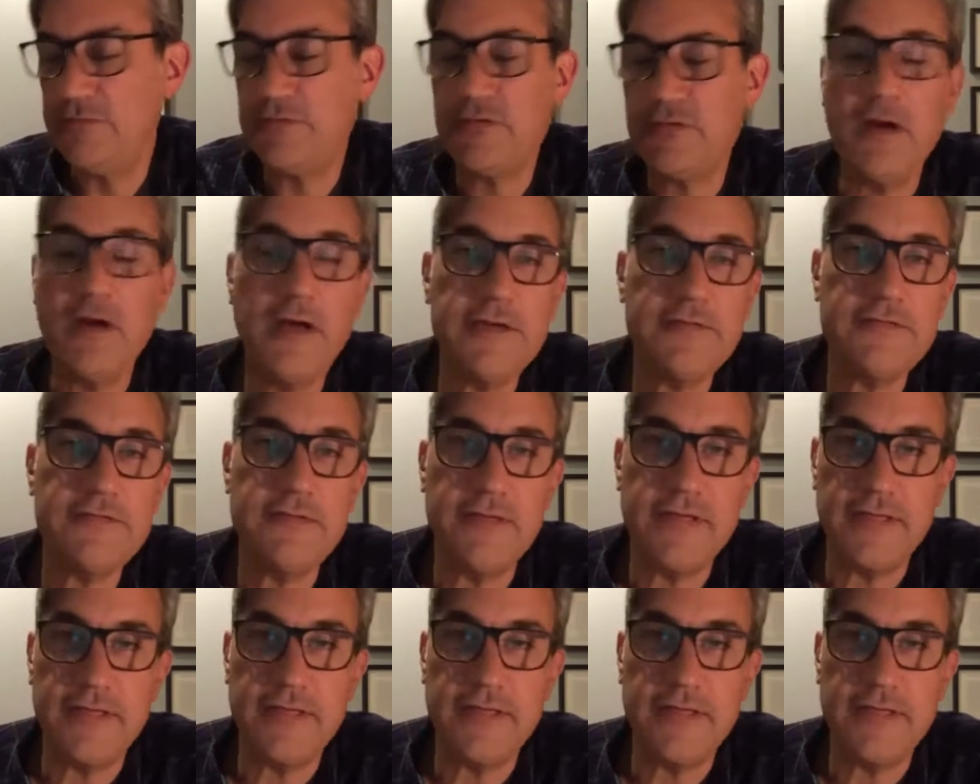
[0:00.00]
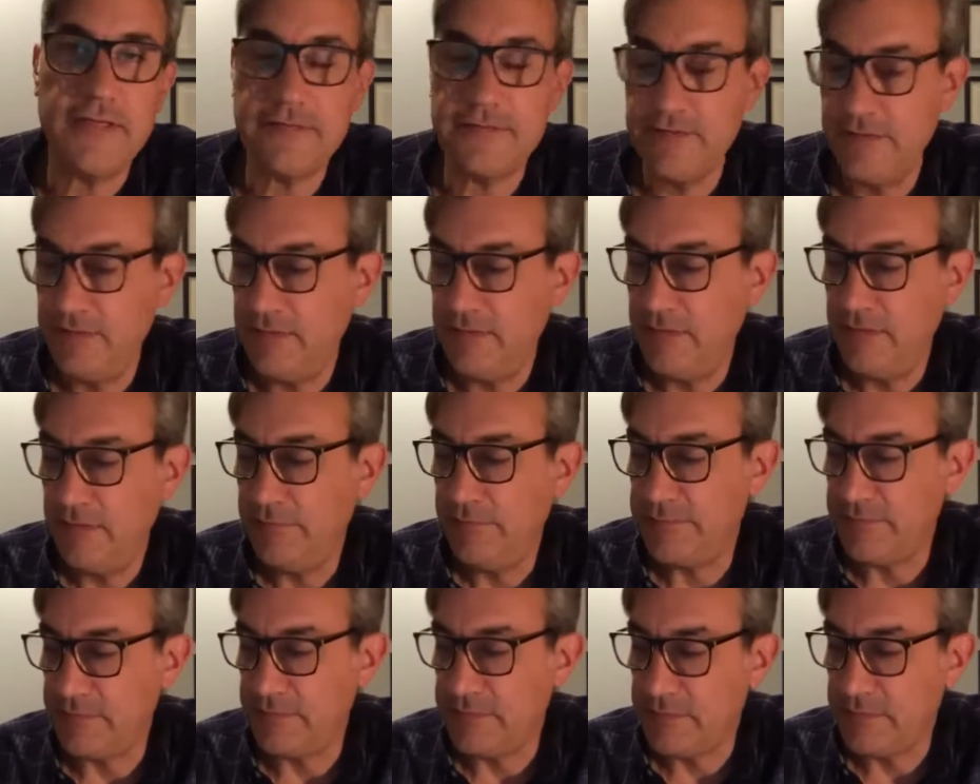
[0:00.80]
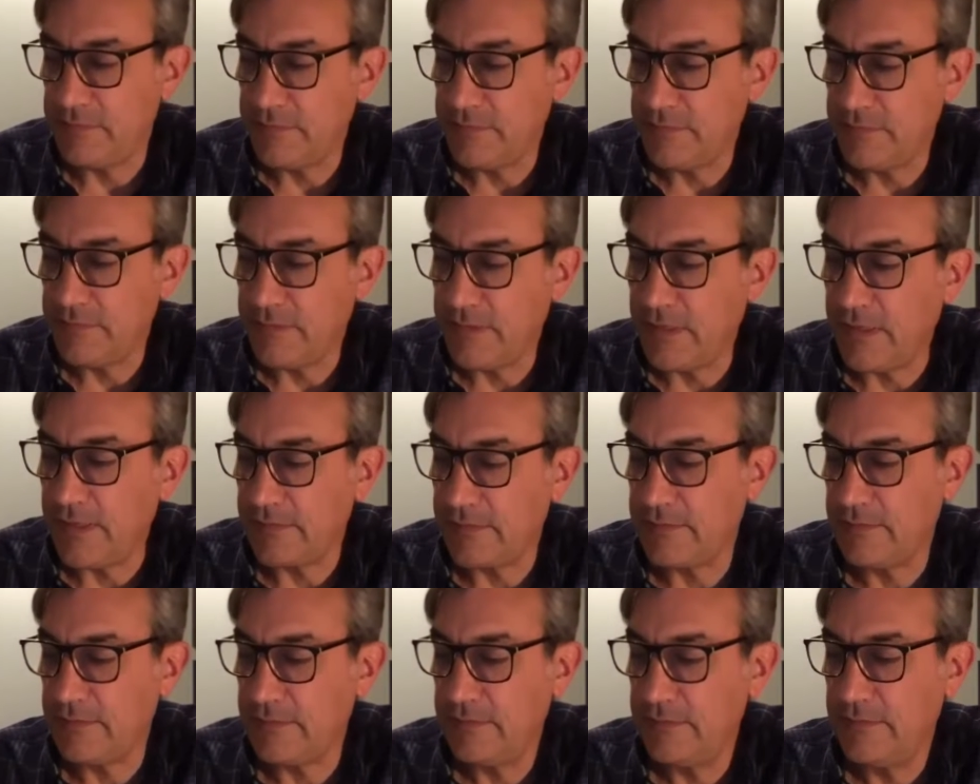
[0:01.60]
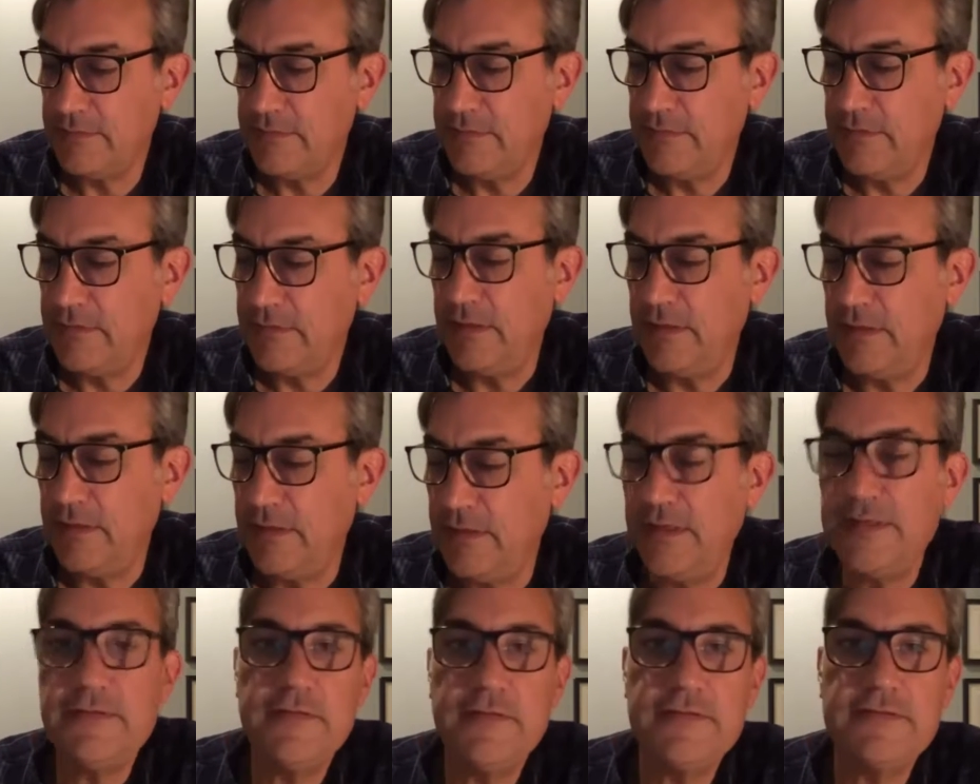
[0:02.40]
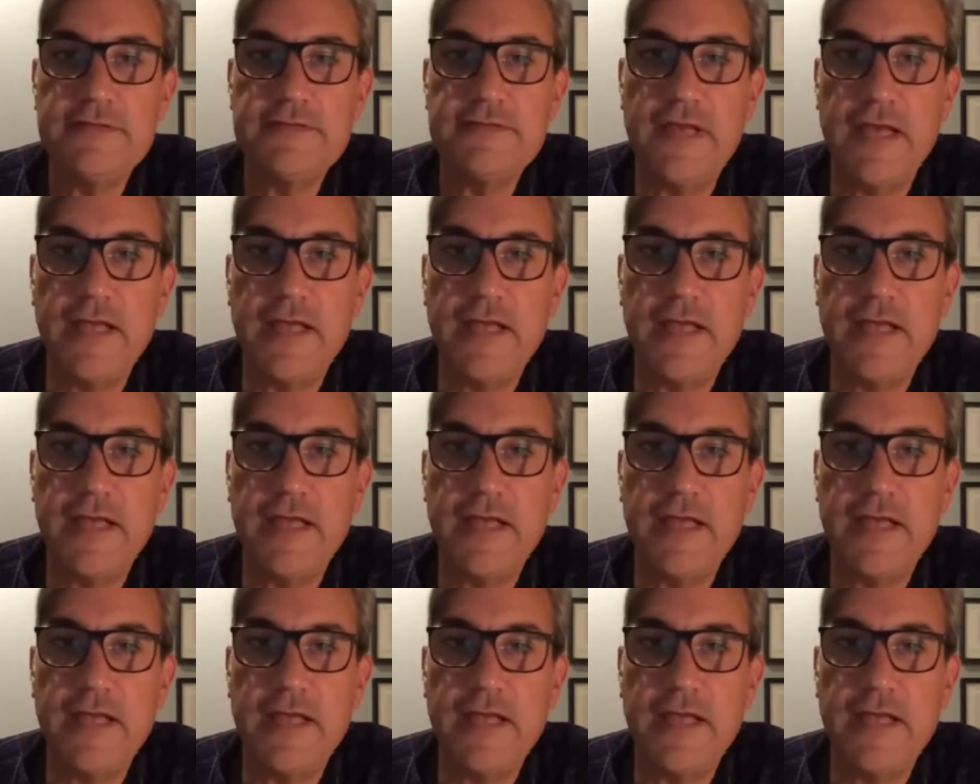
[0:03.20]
and tossing it with a little arc onto the